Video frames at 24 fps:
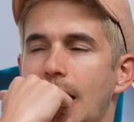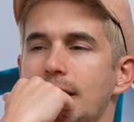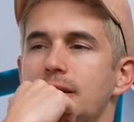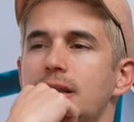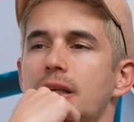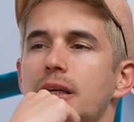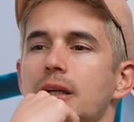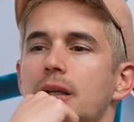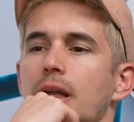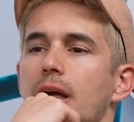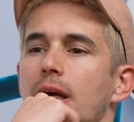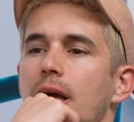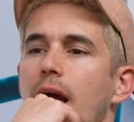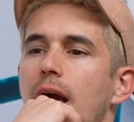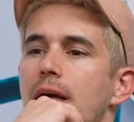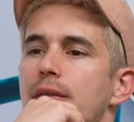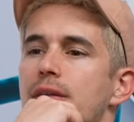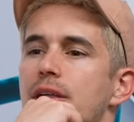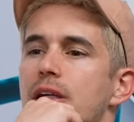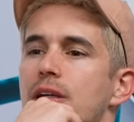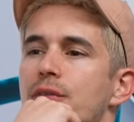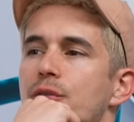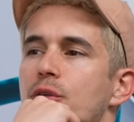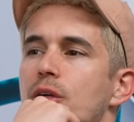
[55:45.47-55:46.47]
think like To I think
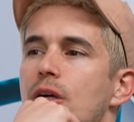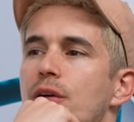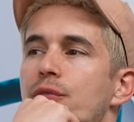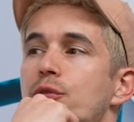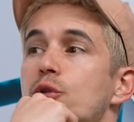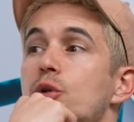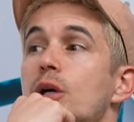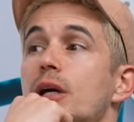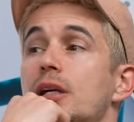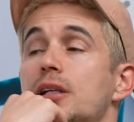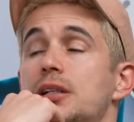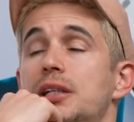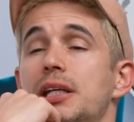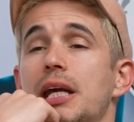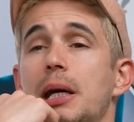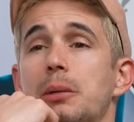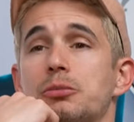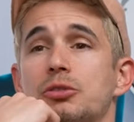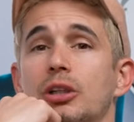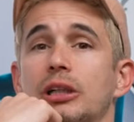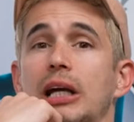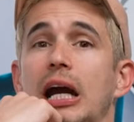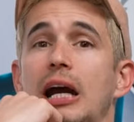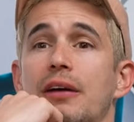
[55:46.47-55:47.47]
if you, if you get DMs
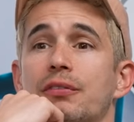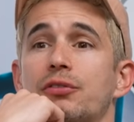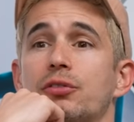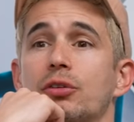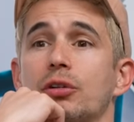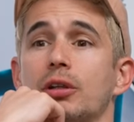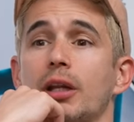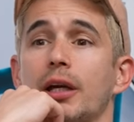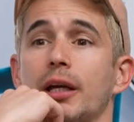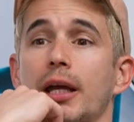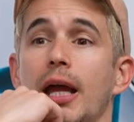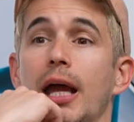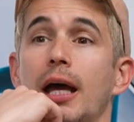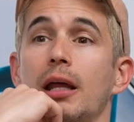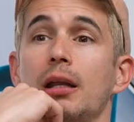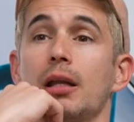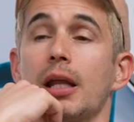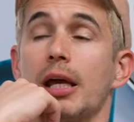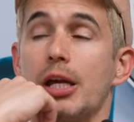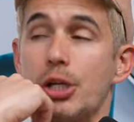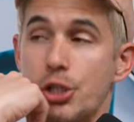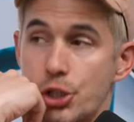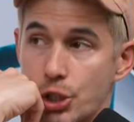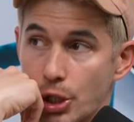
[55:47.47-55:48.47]
like after like
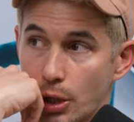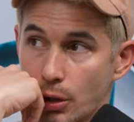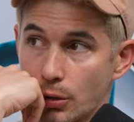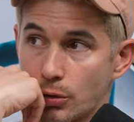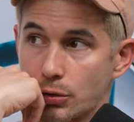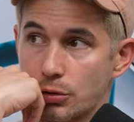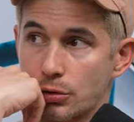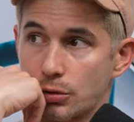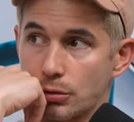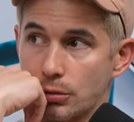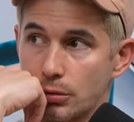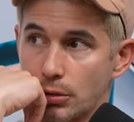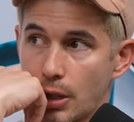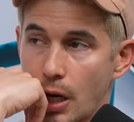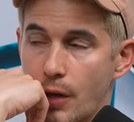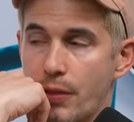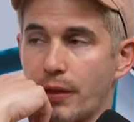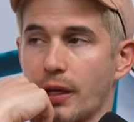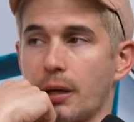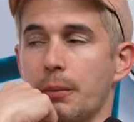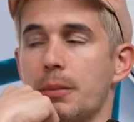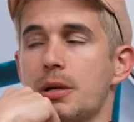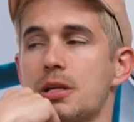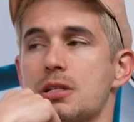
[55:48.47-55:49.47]
LA shows, I
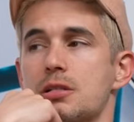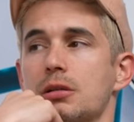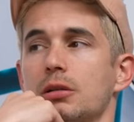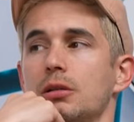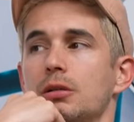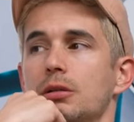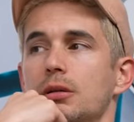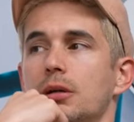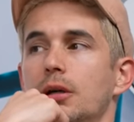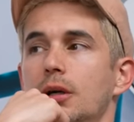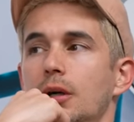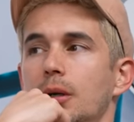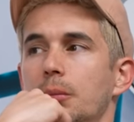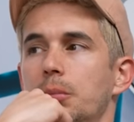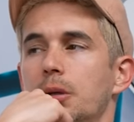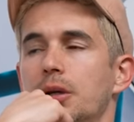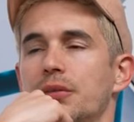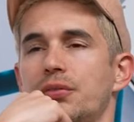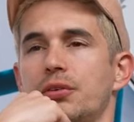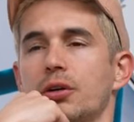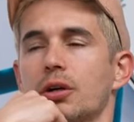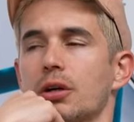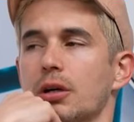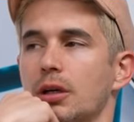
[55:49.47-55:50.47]
think it means a little bit. But if
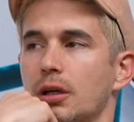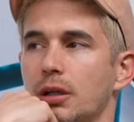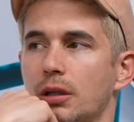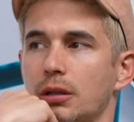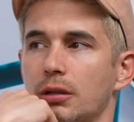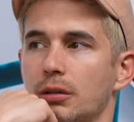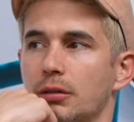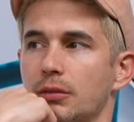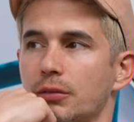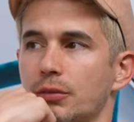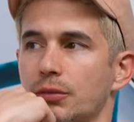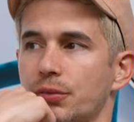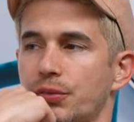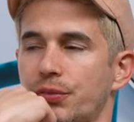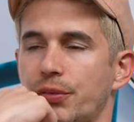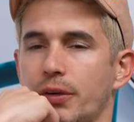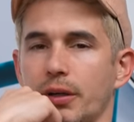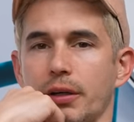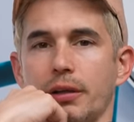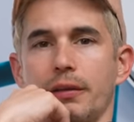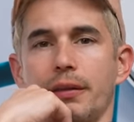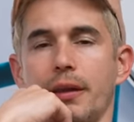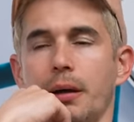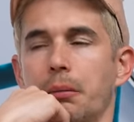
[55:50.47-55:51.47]
you're in
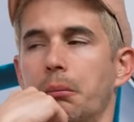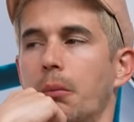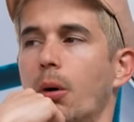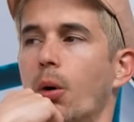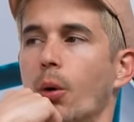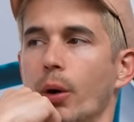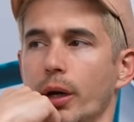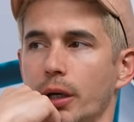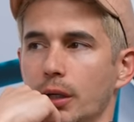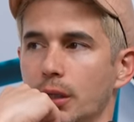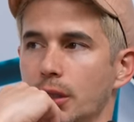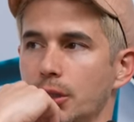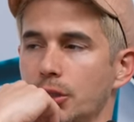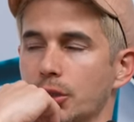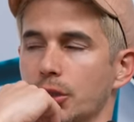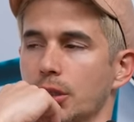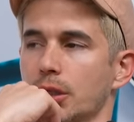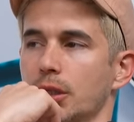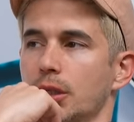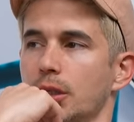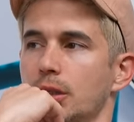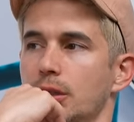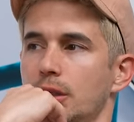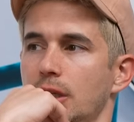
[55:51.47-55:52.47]
fucking Des Moines and you're
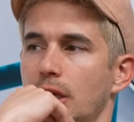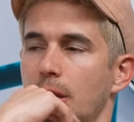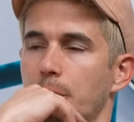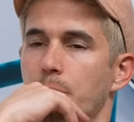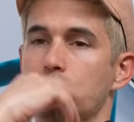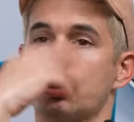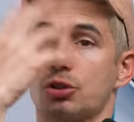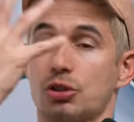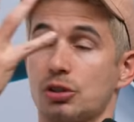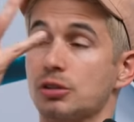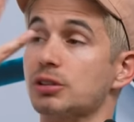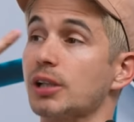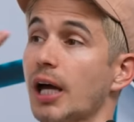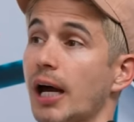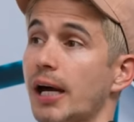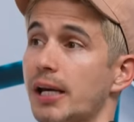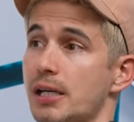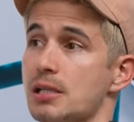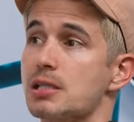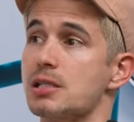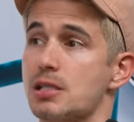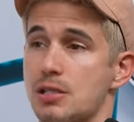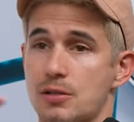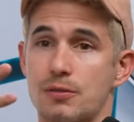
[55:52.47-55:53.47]
getting a DM, which is
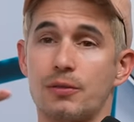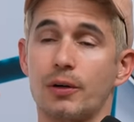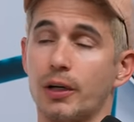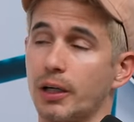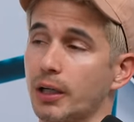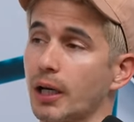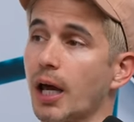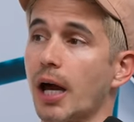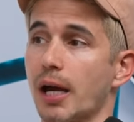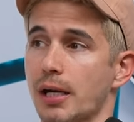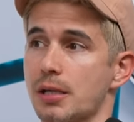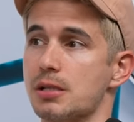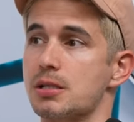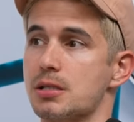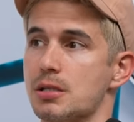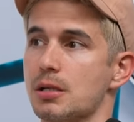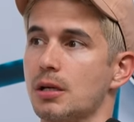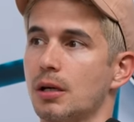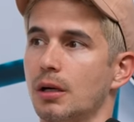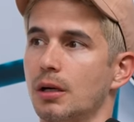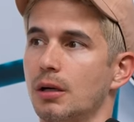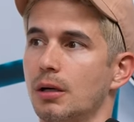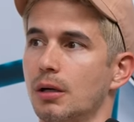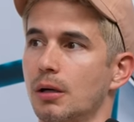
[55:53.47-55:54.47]
nice, it's very nice.
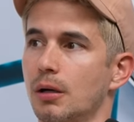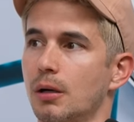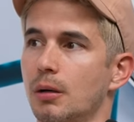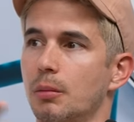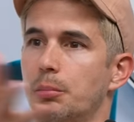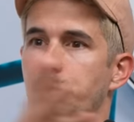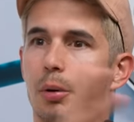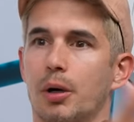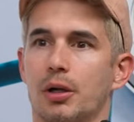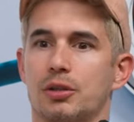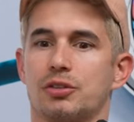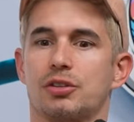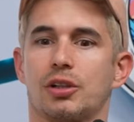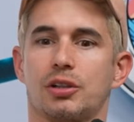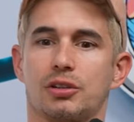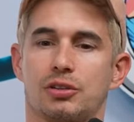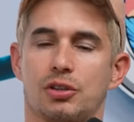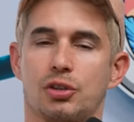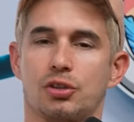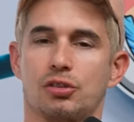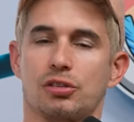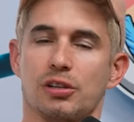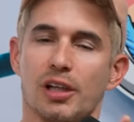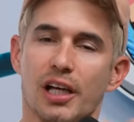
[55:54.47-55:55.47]
Yeah. But it's like
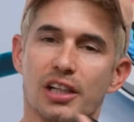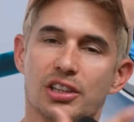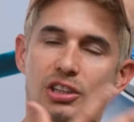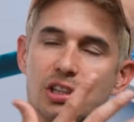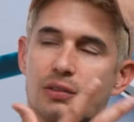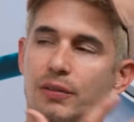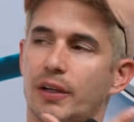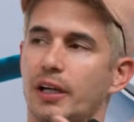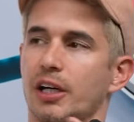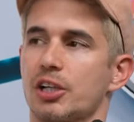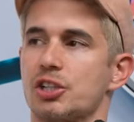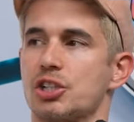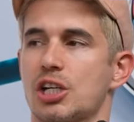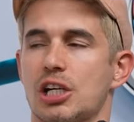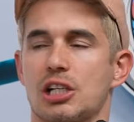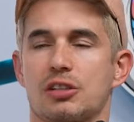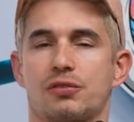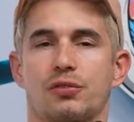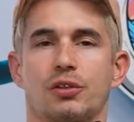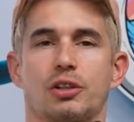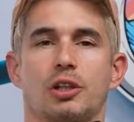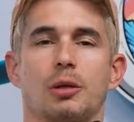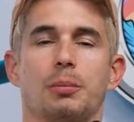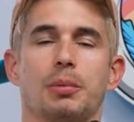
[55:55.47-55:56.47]
there's dude- less of like a chance
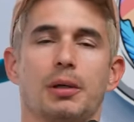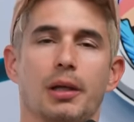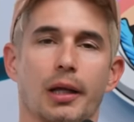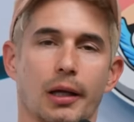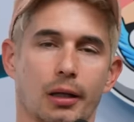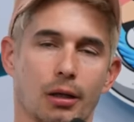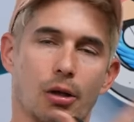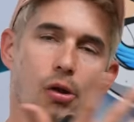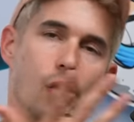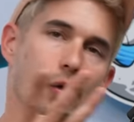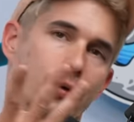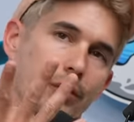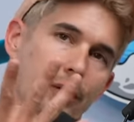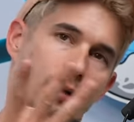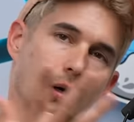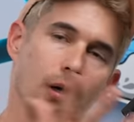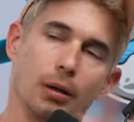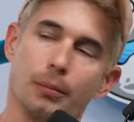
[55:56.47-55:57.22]
for it to be like long. But you'd be